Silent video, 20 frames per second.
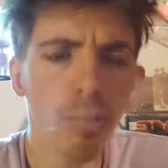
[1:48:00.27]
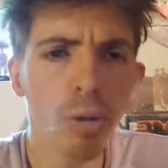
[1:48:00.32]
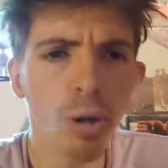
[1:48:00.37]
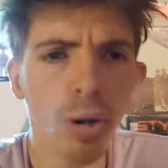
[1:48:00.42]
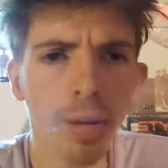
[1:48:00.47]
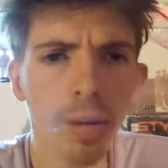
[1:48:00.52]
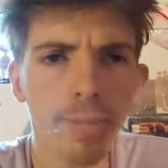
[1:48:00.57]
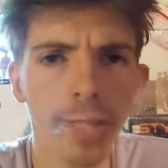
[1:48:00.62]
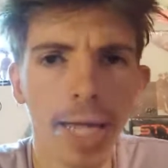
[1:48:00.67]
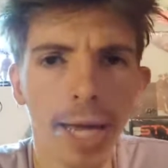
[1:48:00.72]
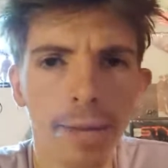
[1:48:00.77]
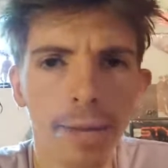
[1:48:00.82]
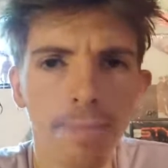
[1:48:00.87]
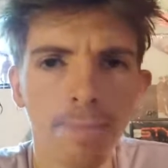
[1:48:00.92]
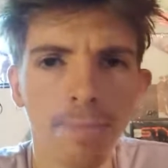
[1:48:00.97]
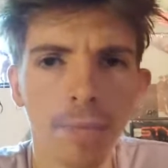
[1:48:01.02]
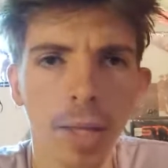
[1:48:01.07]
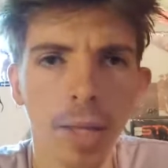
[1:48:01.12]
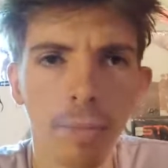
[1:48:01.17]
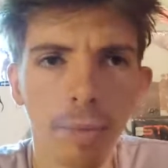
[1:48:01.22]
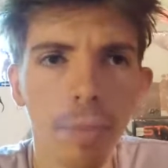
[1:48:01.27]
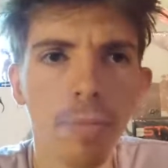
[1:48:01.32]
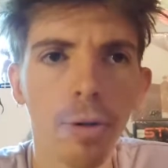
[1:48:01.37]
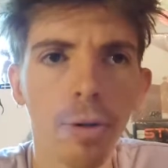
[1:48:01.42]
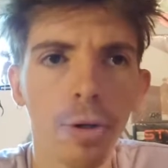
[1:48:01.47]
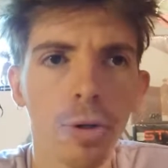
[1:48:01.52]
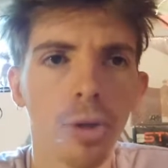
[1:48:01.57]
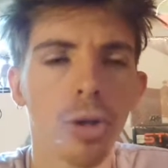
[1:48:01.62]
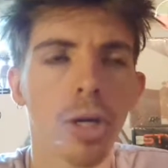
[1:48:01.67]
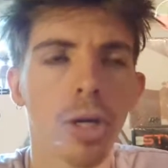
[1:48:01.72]
are upset and people are
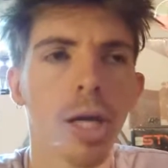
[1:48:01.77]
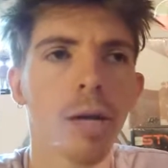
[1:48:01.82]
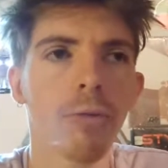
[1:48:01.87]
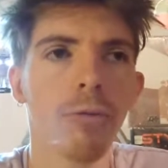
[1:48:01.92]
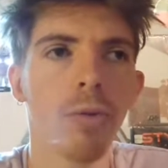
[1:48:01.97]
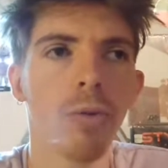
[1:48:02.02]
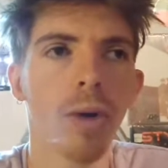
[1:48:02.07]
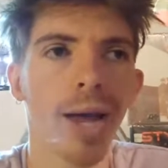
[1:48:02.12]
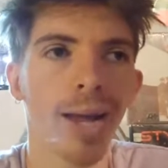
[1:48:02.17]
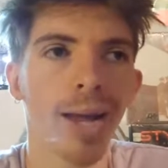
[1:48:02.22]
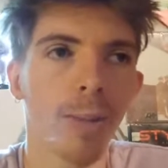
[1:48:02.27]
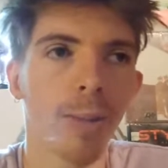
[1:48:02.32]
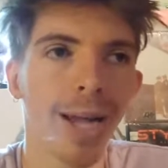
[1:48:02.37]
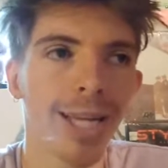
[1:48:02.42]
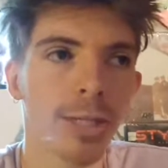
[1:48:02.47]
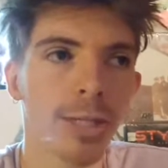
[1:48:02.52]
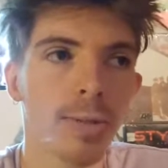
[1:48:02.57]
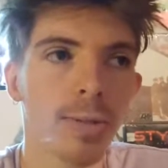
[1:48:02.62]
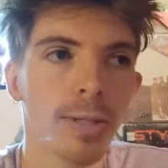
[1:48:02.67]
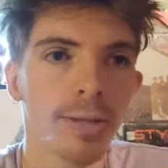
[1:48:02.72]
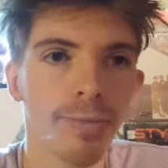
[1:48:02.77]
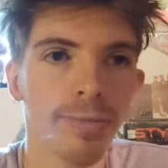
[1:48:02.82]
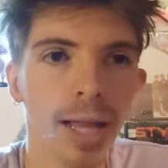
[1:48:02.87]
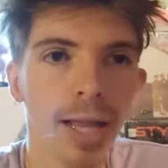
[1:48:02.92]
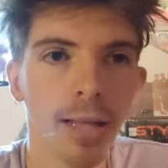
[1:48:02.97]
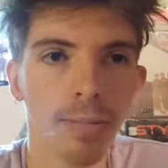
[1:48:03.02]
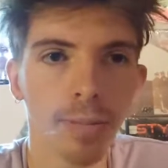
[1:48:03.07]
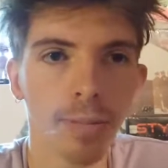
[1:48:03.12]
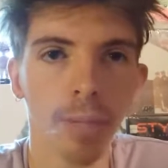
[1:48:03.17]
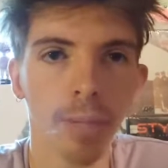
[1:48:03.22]
looking for a way to
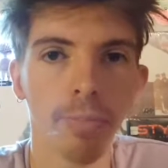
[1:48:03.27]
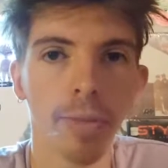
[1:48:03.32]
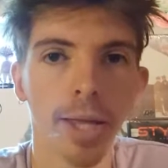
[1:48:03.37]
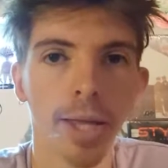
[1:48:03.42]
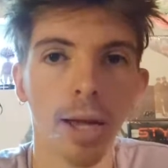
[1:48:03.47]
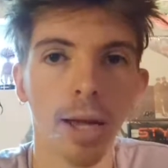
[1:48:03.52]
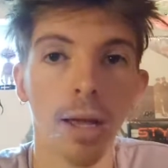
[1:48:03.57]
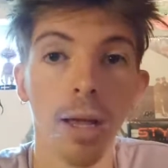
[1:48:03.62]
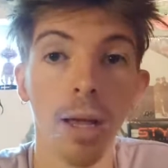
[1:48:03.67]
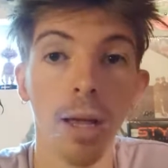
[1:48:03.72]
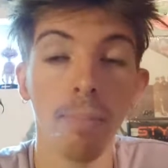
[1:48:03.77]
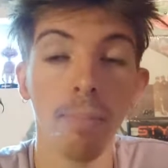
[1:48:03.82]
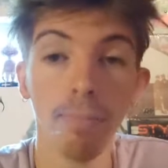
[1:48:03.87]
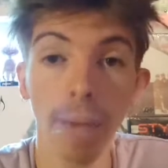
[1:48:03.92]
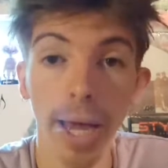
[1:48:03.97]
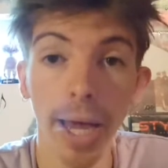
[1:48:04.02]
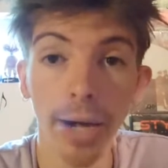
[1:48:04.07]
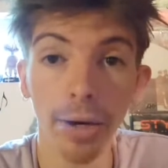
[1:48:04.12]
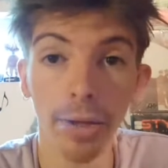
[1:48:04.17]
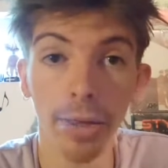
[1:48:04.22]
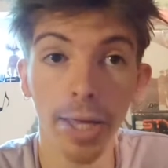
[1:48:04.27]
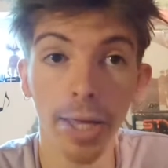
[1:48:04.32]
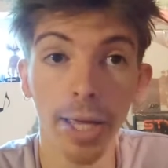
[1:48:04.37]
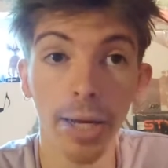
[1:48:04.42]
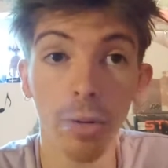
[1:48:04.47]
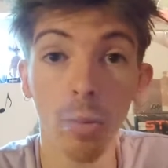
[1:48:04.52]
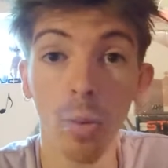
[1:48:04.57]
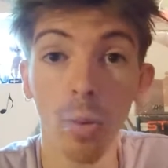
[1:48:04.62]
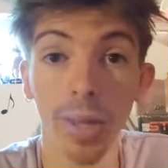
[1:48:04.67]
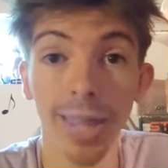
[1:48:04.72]
develop something better than
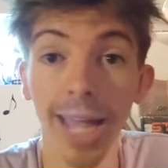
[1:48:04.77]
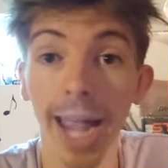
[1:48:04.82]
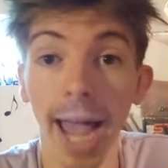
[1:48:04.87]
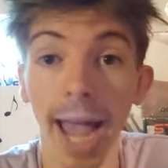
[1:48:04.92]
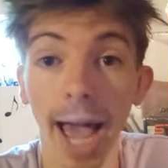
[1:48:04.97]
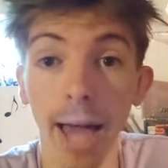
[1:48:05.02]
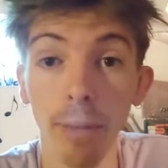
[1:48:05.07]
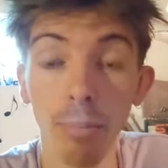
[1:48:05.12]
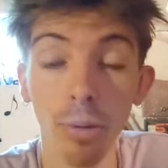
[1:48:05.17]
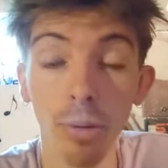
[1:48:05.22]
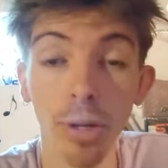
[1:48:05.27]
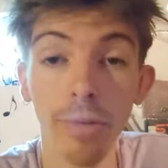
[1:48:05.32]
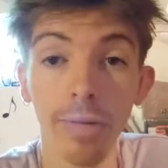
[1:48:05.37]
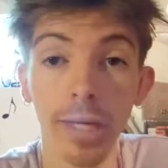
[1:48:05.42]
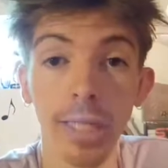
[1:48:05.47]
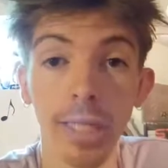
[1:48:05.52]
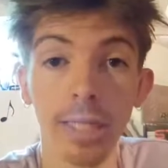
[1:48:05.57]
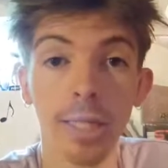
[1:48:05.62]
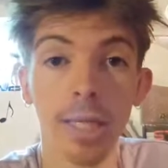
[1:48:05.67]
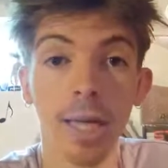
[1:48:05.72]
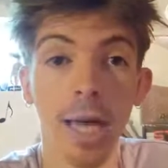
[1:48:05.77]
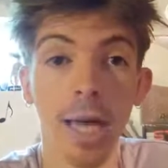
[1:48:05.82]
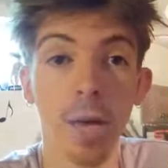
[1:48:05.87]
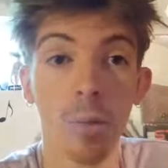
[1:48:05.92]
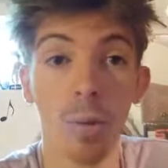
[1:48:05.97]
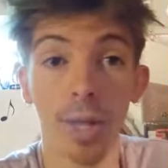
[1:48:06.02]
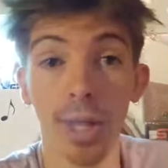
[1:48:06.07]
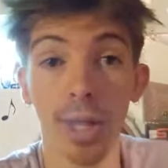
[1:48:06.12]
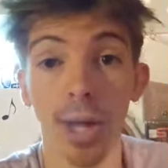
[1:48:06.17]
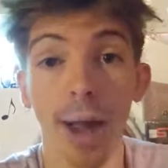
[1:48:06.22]
what they had previously and
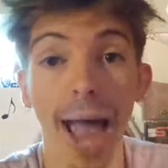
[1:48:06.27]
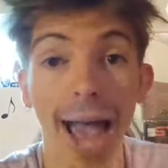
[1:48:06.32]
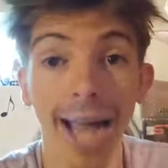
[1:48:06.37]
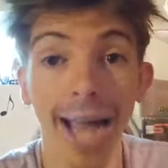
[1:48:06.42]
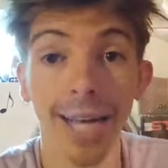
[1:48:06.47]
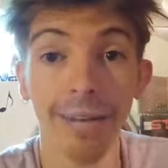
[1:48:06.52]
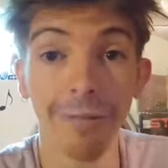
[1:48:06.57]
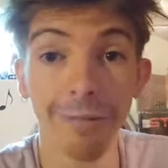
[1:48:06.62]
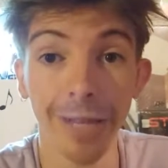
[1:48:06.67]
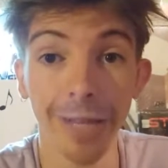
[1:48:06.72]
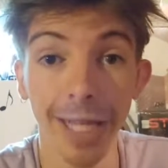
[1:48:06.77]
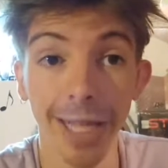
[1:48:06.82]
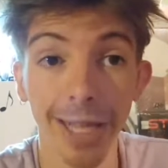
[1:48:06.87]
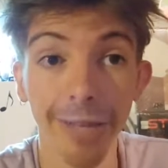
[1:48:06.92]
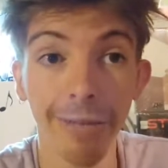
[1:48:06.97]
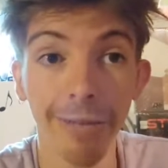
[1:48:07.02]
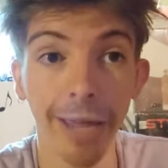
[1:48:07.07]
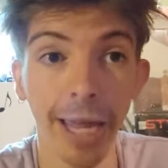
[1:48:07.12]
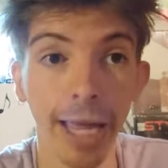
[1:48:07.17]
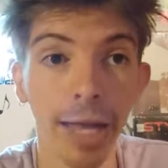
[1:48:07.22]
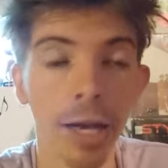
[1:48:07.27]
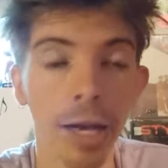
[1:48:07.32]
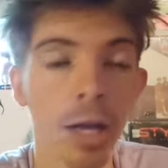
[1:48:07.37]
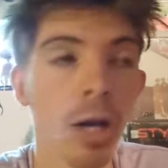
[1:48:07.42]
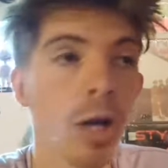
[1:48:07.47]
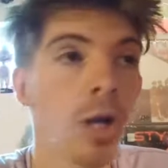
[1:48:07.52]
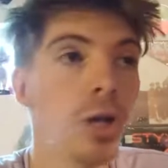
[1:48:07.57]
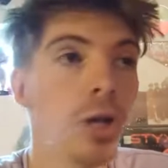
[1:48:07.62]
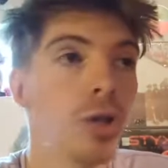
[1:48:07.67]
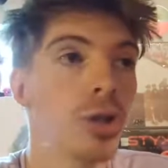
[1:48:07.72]
what they're actively living in.
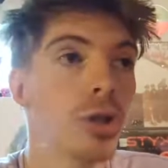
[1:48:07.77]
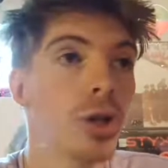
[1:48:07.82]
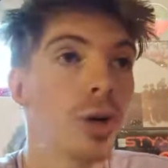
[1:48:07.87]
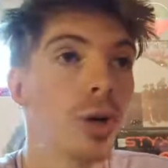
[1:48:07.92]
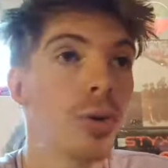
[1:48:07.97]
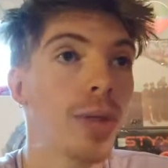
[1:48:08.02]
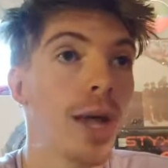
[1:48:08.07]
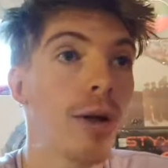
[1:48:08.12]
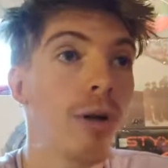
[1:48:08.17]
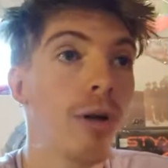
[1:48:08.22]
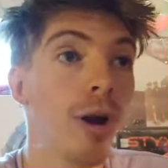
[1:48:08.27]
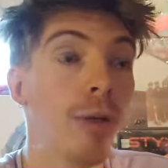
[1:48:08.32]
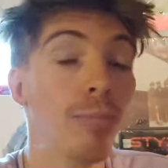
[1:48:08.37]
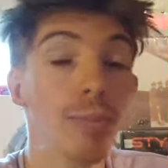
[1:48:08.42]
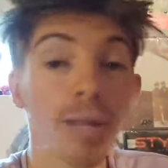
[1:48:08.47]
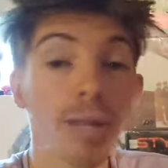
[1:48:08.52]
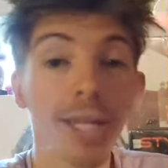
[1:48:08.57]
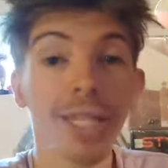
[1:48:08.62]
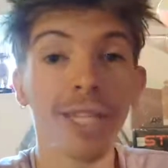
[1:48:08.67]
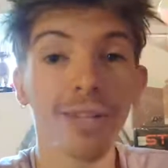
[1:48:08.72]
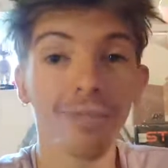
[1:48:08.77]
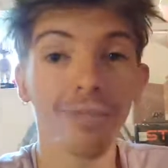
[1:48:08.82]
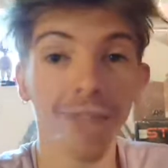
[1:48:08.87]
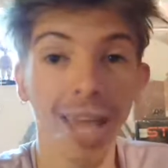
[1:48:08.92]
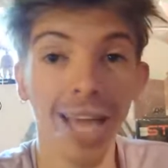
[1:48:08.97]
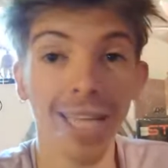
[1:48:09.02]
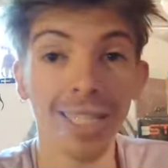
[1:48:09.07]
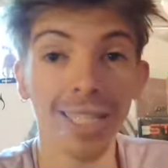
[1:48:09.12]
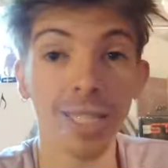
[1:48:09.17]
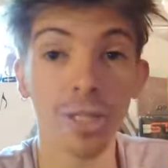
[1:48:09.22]
So there are plenty of
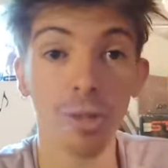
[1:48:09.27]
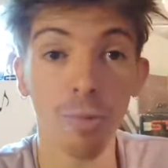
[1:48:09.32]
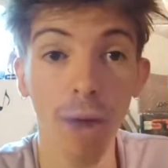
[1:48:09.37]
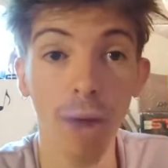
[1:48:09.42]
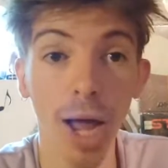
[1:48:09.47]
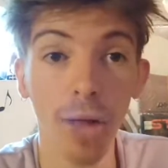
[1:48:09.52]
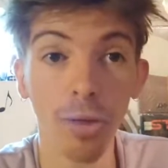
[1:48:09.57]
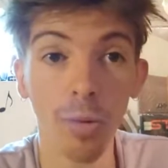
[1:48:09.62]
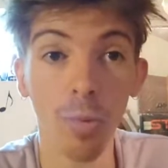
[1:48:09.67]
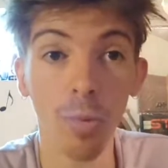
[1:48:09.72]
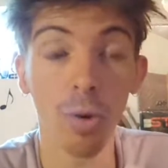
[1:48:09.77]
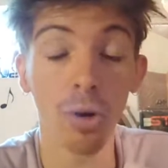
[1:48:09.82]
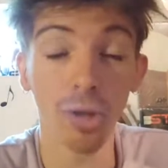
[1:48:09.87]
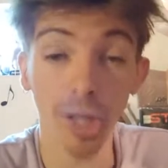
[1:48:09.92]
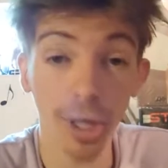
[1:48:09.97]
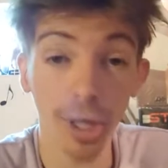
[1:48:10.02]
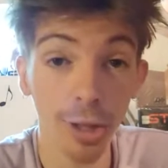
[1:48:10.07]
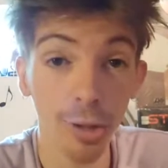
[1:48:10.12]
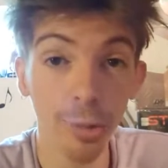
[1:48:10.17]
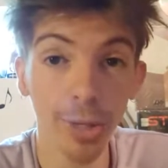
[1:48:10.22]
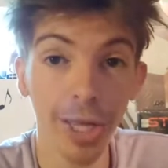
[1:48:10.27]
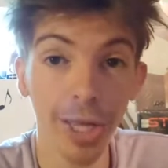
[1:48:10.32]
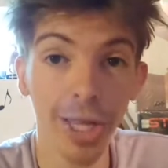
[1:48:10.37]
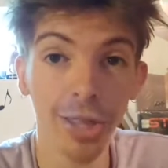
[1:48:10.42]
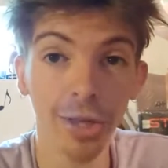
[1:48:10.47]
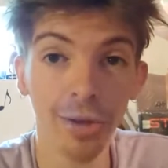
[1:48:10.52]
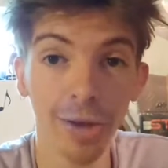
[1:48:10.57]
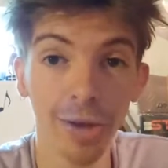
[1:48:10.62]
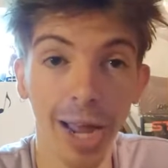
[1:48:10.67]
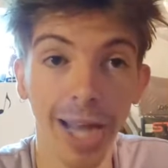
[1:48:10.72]
cases around the world, including in
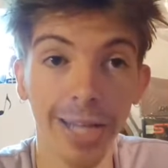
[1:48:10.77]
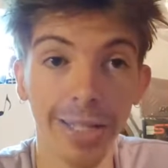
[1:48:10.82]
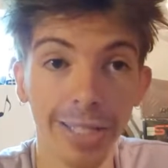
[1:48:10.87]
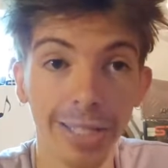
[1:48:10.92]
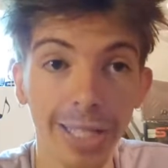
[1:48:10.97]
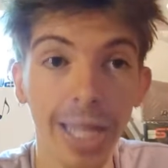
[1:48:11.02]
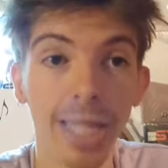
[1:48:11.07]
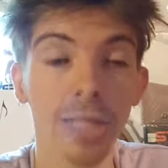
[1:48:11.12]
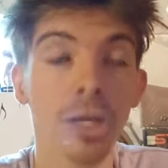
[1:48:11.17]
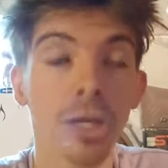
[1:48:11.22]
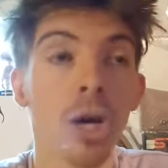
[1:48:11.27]
the United States,